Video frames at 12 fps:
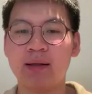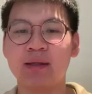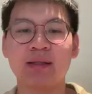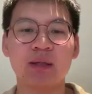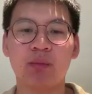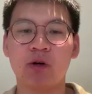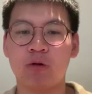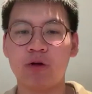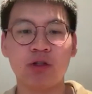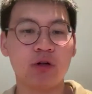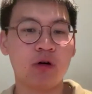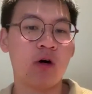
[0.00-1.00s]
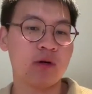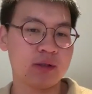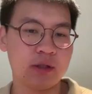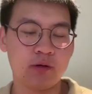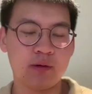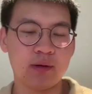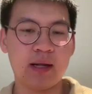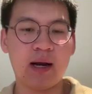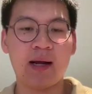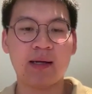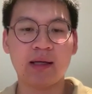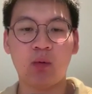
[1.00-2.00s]
think is somewhat original or that
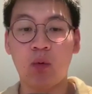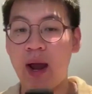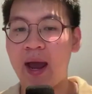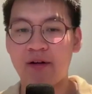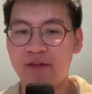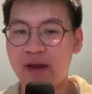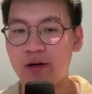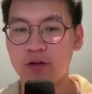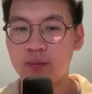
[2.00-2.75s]
I think will add value